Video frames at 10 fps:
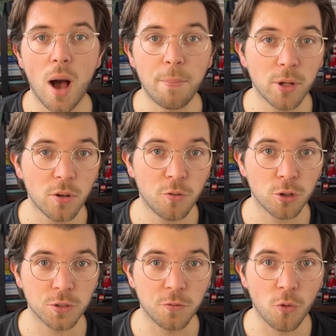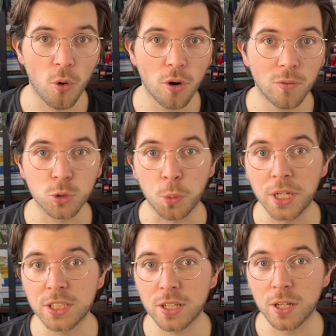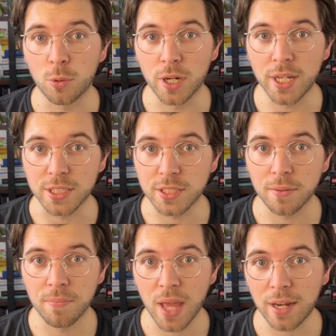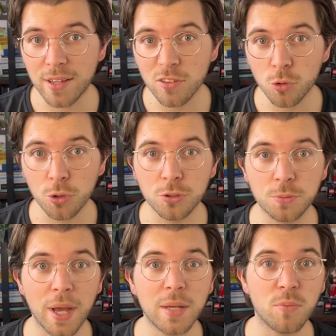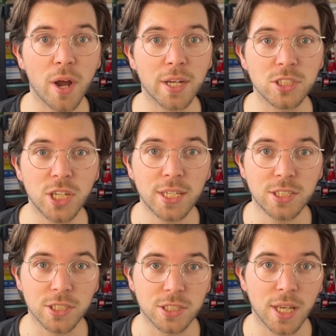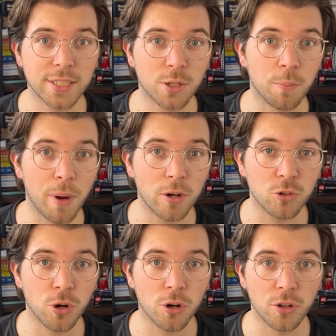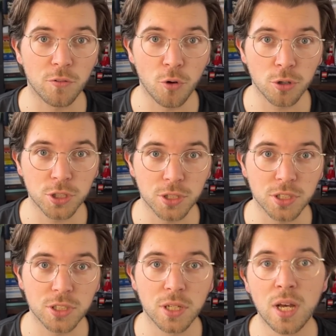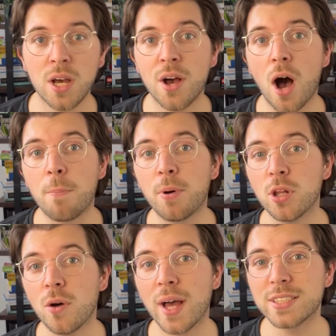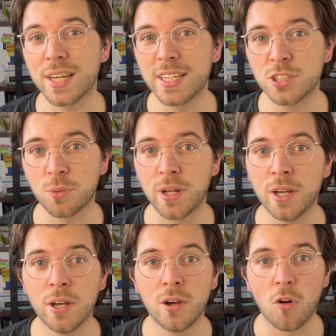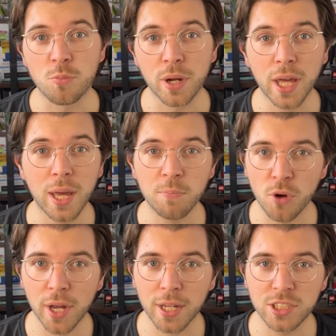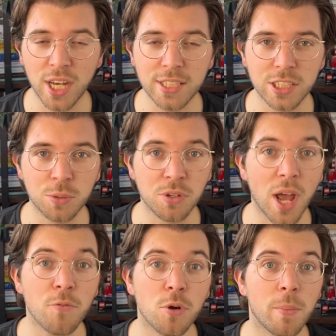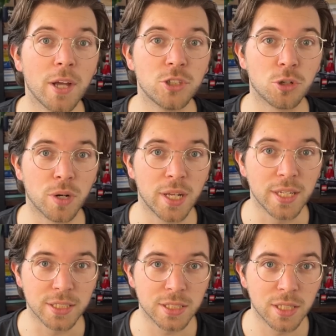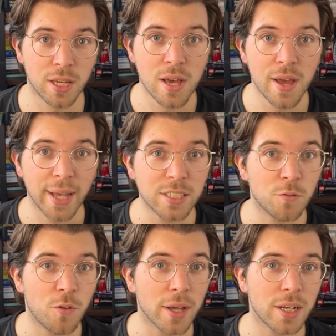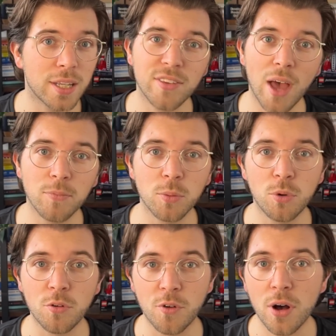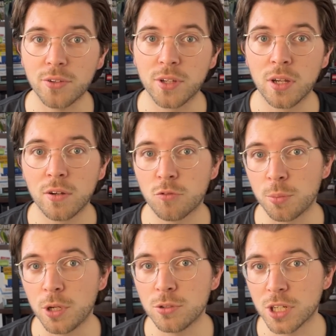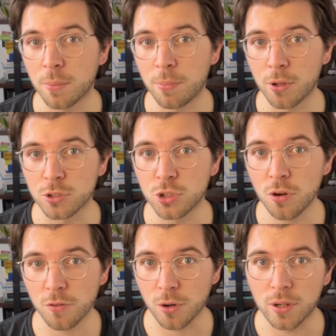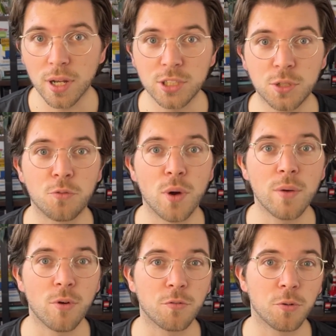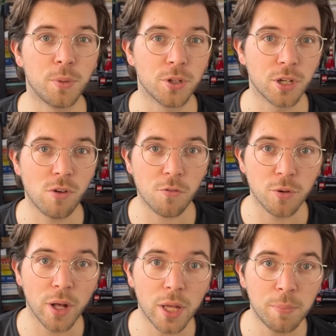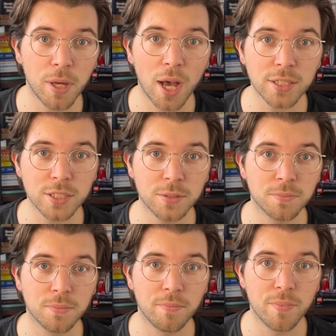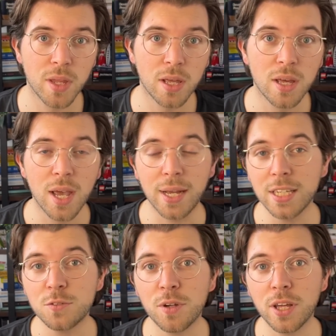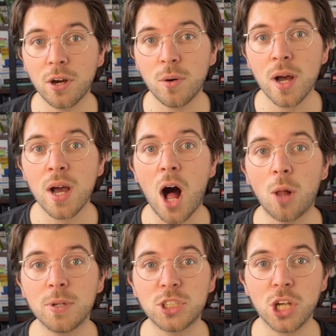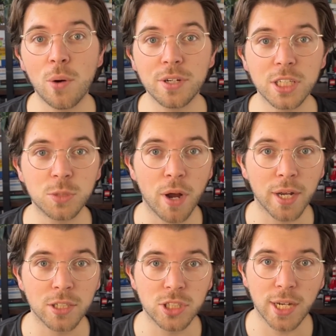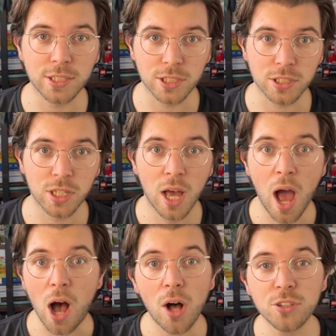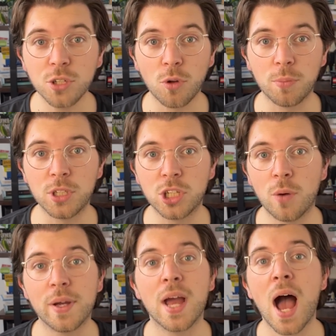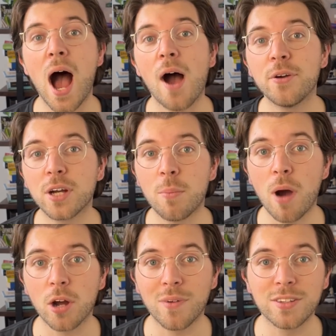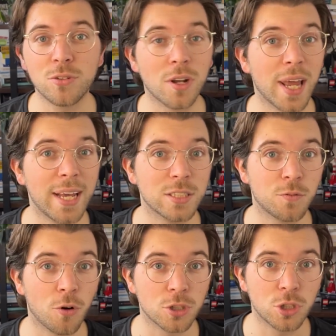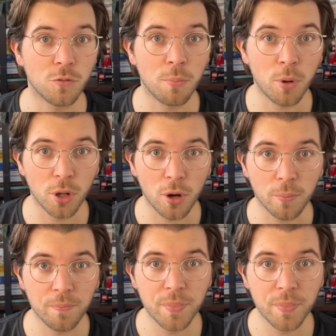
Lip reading: Apollo version 4 was recently released, and it introduced many breaking changes as compared to earlier versions. Apollo has a history of bringing in breaking changes with every major release. Is it finally time to move on from using Apollo Server as your framework for building GraphQL APIs? In this video, I'll be showing these breaking changes. I also will be showing how you can migrate to the latest version of Apollo.